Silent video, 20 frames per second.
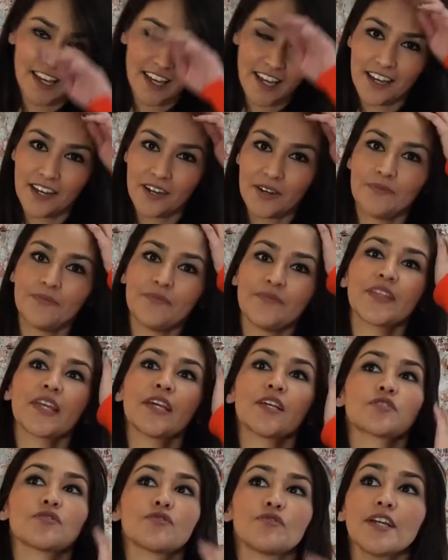Um,
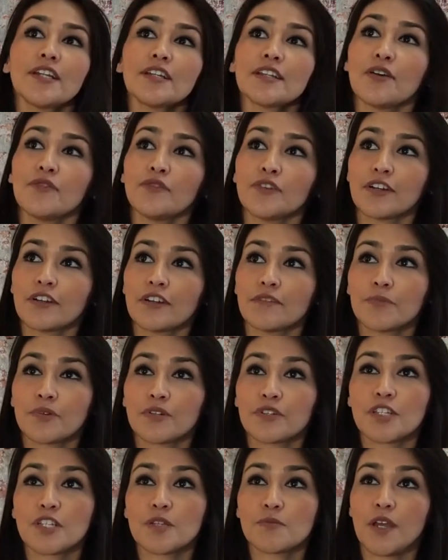so right now we are
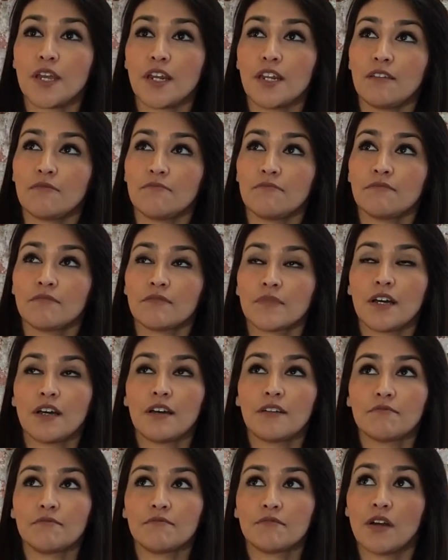participating,
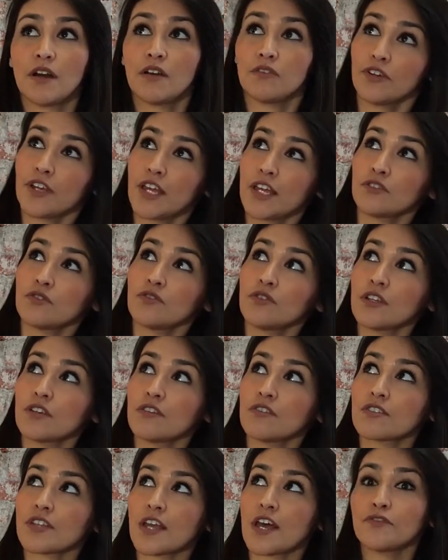um, okay, two
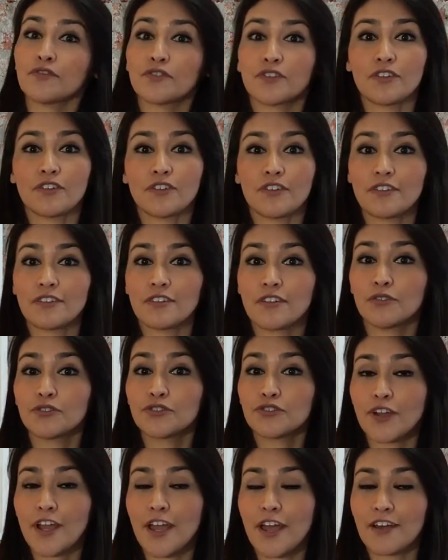years after
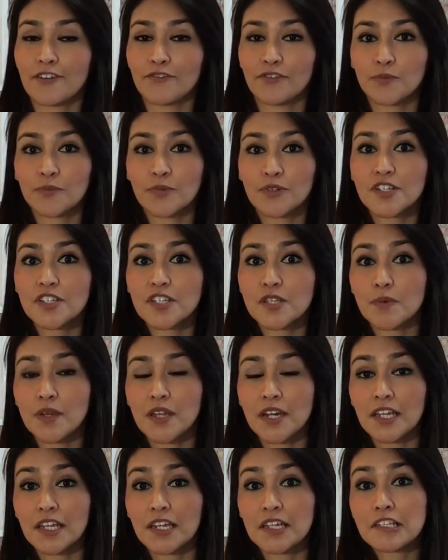UltraHack, we're
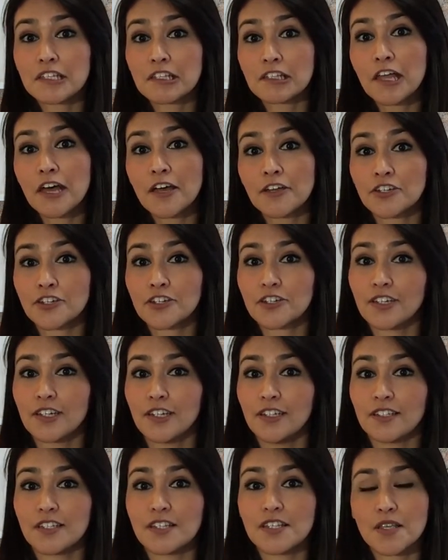participating in Slush
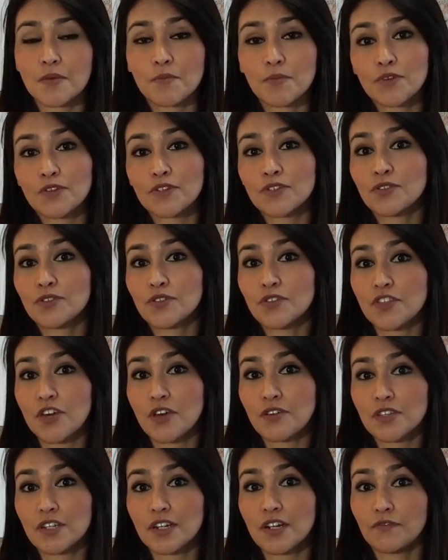in December
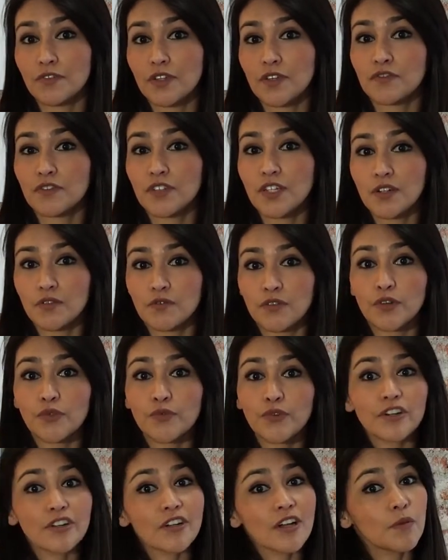2015, where
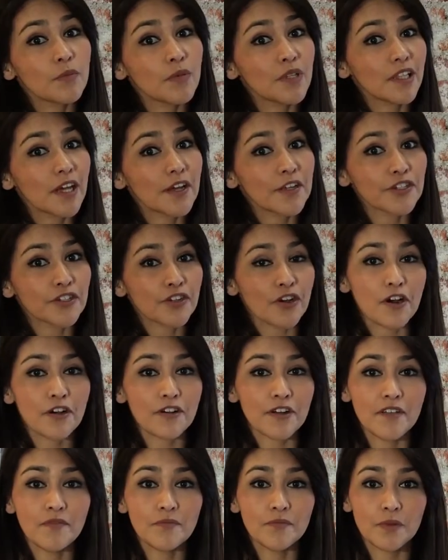we're gonna be launch
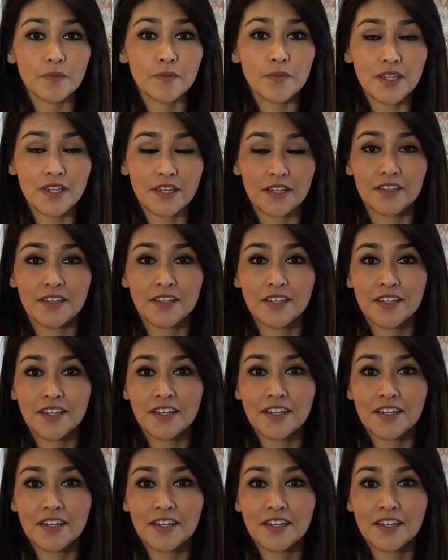our MVP